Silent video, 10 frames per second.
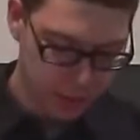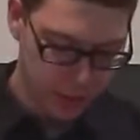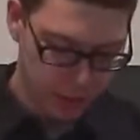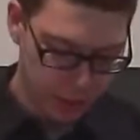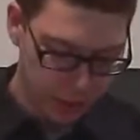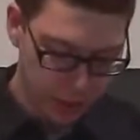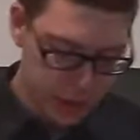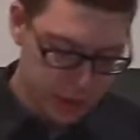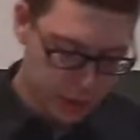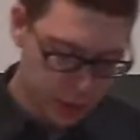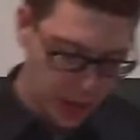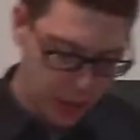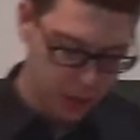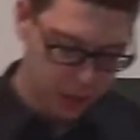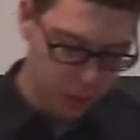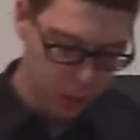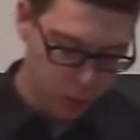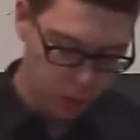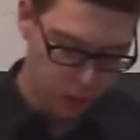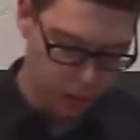and they raised their heads no
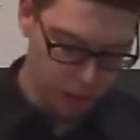more.